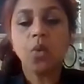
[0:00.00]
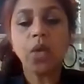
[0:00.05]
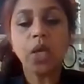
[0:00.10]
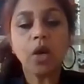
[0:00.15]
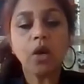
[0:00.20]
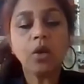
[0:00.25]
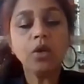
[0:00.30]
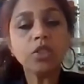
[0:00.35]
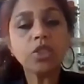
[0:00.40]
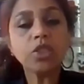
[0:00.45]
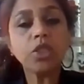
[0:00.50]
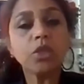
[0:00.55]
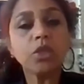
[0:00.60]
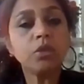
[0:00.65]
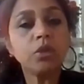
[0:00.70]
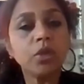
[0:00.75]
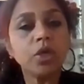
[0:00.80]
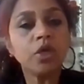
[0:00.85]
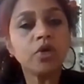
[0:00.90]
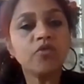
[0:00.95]
also
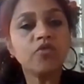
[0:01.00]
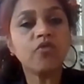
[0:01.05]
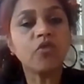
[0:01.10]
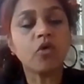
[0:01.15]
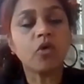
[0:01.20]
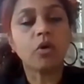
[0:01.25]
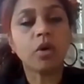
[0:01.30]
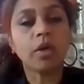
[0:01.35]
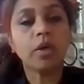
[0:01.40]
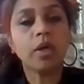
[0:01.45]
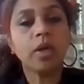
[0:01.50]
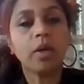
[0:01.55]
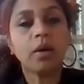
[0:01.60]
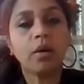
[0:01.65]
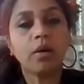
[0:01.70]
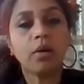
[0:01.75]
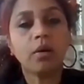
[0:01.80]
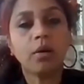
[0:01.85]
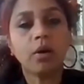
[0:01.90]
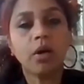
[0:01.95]
look for
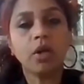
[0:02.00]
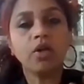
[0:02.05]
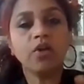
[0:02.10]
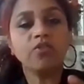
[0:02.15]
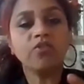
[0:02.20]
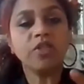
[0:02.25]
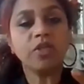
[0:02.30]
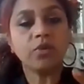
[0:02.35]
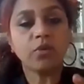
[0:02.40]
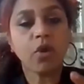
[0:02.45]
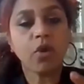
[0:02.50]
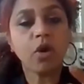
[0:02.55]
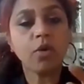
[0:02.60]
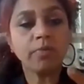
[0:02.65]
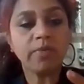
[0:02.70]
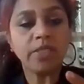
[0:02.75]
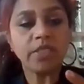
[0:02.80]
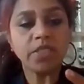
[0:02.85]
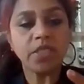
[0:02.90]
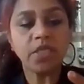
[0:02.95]
all of the raw
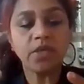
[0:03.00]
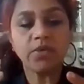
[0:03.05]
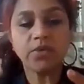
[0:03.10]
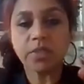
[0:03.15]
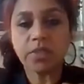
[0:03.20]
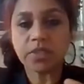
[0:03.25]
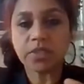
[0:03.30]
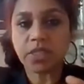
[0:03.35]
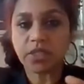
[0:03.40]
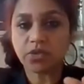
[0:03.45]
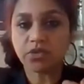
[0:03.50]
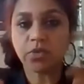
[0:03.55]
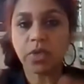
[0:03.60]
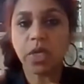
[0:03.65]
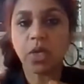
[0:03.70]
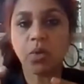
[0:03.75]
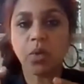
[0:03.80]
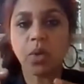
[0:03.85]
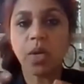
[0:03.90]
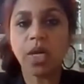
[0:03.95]
materials that is
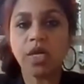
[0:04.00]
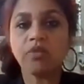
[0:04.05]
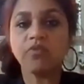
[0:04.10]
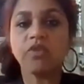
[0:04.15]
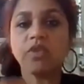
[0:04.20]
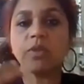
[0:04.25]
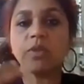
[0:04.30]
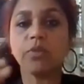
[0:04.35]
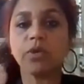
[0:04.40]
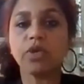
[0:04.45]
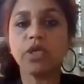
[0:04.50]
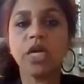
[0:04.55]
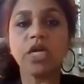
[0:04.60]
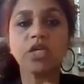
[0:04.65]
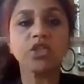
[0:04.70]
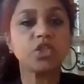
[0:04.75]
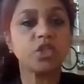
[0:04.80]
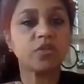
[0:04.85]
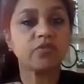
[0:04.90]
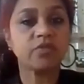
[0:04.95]
required for the
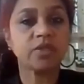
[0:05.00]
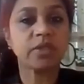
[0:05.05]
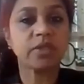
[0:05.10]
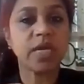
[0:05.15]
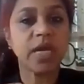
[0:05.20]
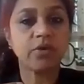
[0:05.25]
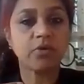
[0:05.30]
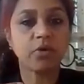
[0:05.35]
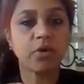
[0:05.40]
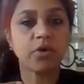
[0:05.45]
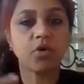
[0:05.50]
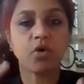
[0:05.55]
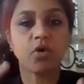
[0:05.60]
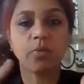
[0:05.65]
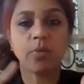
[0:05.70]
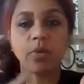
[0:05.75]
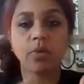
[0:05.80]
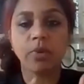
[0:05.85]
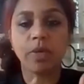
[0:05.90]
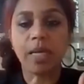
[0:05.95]
production of the thyroid
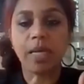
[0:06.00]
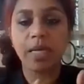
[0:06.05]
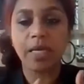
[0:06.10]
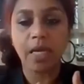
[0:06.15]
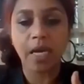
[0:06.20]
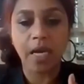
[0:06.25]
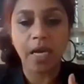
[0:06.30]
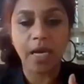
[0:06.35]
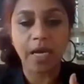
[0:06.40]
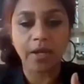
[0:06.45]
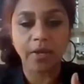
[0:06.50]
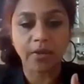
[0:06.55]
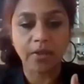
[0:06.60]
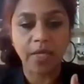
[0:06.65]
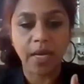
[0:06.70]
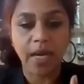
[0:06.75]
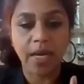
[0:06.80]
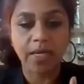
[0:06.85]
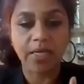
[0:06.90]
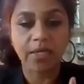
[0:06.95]
hormone, like
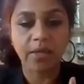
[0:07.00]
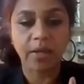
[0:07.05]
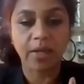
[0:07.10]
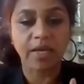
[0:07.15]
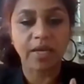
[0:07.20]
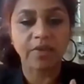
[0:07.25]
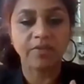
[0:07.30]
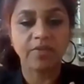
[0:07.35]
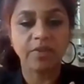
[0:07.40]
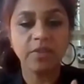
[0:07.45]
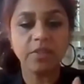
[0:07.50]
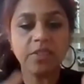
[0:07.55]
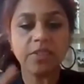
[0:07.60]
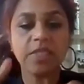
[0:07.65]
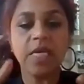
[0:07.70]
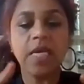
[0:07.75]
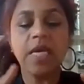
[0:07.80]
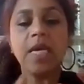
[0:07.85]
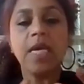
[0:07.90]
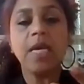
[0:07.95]
iodide levels,
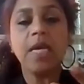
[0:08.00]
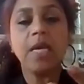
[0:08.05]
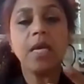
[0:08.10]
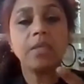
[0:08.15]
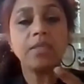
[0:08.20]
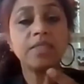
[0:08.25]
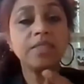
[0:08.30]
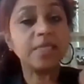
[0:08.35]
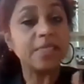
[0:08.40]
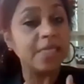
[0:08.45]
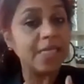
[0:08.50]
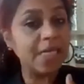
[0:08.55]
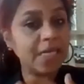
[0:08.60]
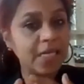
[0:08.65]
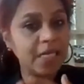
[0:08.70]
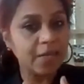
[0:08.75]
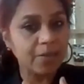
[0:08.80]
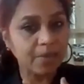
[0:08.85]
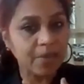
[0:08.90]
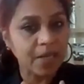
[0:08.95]

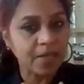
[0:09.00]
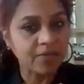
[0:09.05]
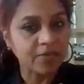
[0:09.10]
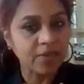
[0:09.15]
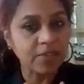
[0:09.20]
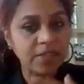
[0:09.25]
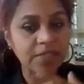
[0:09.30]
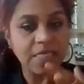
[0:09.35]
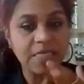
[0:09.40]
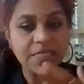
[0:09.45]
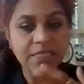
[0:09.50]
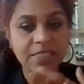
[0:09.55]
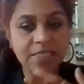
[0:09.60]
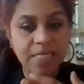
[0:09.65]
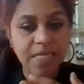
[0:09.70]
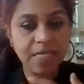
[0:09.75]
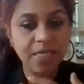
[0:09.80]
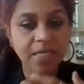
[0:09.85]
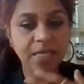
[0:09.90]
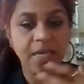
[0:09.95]
selenium levels,
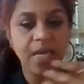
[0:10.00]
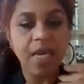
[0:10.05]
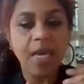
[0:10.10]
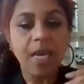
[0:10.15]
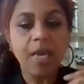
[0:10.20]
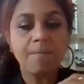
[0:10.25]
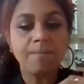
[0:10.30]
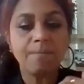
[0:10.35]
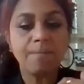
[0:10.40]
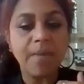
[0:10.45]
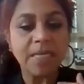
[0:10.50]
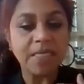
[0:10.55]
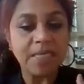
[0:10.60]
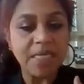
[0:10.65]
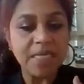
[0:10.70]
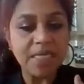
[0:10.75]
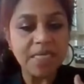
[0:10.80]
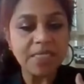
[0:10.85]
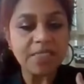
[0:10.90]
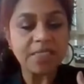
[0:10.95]
zinc,
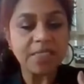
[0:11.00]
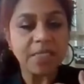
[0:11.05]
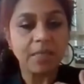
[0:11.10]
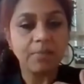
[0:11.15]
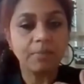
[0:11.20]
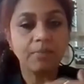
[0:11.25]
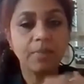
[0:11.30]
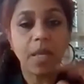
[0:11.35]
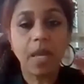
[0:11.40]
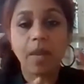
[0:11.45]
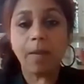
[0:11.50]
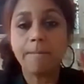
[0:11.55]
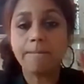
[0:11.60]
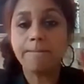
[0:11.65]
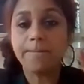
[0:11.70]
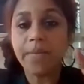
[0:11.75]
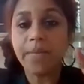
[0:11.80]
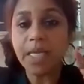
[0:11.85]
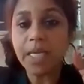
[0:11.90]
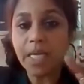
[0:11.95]
magnesium,
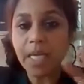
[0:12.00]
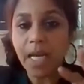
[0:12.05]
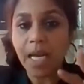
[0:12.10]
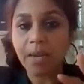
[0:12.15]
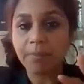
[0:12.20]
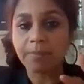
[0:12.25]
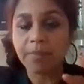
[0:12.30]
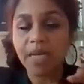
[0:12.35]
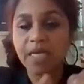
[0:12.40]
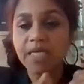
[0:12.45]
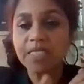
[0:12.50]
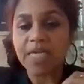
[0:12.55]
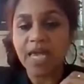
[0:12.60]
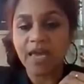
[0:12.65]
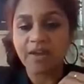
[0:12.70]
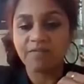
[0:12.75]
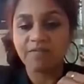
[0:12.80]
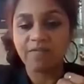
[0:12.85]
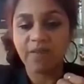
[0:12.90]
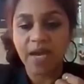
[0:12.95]
B complex,
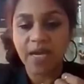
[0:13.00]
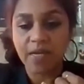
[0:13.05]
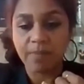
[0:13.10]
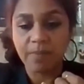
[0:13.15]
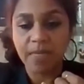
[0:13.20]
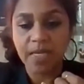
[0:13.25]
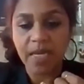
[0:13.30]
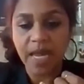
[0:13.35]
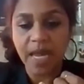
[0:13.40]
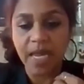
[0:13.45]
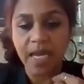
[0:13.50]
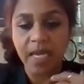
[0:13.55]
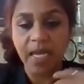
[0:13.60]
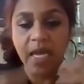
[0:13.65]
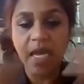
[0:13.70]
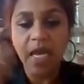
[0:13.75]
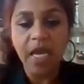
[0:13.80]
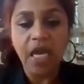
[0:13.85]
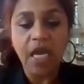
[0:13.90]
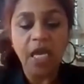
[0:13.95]
and vitamin A.
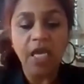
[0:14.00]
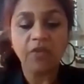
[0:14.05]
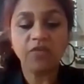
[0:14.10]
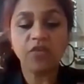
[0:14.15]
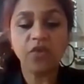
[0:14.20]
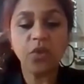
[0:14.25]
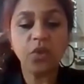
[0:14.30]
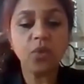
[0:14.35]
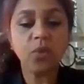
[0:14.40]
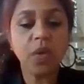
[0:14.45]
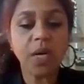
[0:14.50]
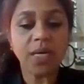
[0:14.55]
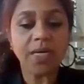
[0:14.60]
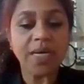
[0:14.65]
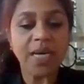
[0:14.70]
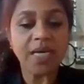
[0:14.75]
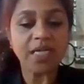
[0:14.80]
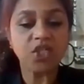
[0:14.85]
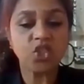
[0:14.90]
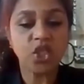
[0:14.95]
If you are
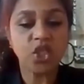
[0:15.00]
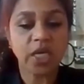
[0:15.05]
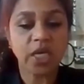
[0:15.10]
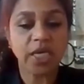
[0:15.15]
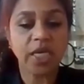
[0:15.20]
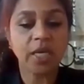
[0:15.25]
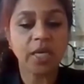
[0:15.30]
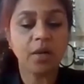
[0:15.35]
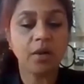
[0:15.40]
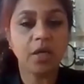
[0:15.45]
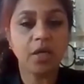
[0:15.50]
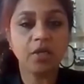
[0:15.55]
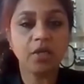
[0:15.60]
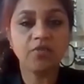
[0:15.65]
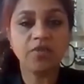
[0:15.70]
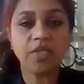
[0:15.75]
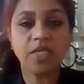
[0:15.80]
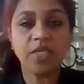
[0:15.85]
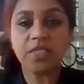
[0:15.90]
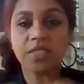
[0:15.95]
not checking all
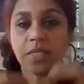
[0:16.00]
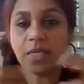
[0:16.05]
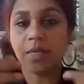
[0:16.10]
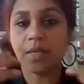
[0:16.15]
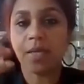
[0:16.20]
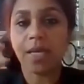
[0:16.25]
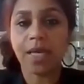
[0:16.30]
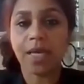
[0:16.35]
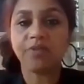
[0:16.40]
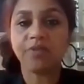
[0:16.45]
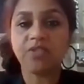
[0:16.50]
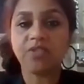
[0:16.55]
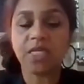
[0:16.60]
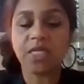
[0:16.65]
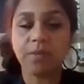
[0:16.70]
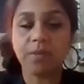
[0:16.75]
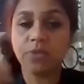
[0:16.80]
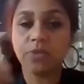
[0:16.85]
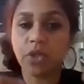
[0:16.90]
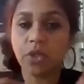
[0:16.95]
of this, a lot of
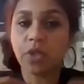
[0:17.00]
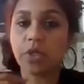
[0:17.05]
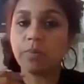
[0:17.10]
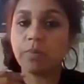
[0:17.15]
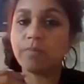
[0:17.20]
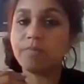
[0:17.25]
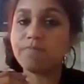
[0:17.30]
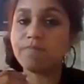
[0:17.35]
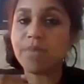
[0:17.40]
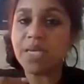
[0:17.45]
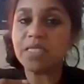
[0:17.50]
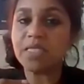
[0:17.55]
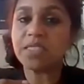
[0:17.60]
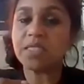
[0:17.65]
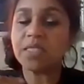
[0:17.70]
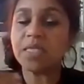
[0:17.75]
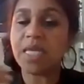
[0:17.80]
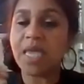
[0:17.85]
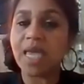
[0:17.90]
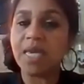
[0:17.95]
times you're going to miss
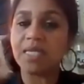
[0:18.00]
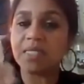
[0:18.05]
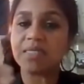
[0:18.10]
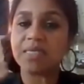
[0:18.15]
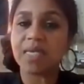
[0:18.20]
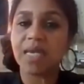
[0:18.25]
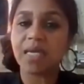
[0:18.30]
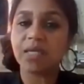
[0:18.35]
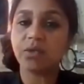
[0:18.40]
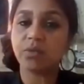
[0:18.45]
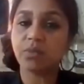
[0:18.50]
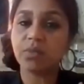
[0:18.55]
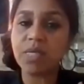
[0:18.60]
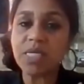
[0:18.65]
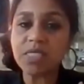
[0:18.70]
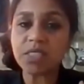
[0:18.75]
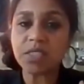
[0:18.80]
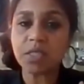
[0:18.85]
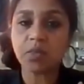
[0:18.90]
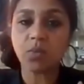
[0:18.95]
the exact
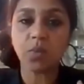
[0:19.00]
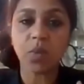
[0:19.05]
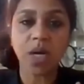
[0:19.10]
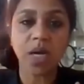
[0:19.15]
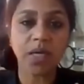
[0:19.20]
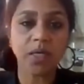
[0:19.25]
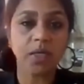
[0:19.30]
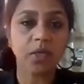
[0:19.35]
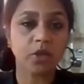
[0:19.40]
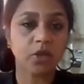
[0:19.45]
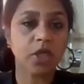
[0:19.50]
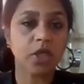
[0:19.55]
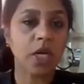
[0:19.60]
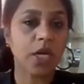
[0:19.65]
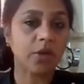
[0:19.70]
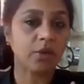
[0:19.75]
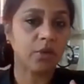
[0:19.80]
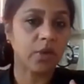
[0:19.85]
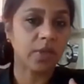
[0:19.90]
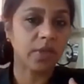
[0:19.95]
reason why your
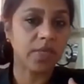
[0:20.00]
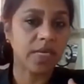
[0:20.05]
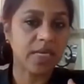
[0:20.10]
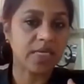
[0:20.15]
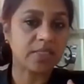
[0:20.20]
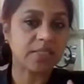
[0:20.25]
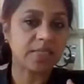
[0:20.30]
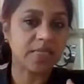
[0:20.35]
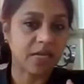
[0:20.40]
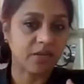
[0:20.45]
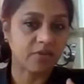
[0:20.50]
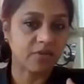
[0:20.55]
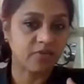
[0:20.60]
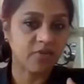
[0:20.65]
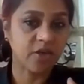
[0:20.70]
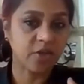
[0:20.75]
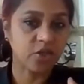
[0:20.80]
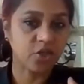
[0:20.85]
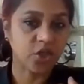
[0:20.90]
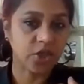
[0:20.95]
thyroid is not
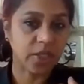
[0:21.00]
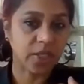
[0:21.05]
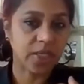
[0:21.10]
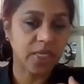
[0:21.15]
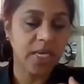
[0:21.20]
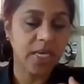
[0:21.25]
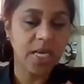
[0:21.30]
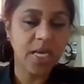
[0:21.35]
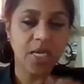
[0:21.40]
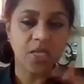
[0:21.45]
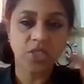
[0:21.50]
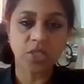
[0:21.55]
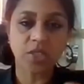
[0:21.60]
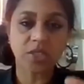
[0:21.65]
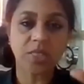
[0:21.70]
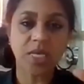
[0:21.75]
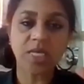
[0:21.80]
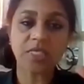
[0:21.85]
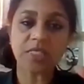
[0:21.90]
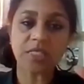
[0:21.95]
functioning. So
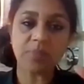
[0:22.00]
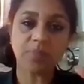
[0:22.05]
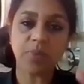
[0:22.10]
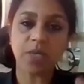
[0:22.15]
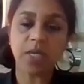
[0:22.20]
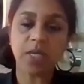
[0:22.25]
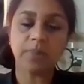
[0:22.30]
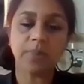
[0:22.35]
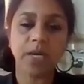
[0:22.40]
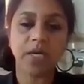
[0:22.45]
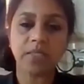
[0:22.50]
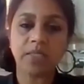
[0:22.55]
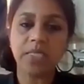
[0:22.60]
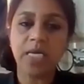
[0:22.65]
it's not simply about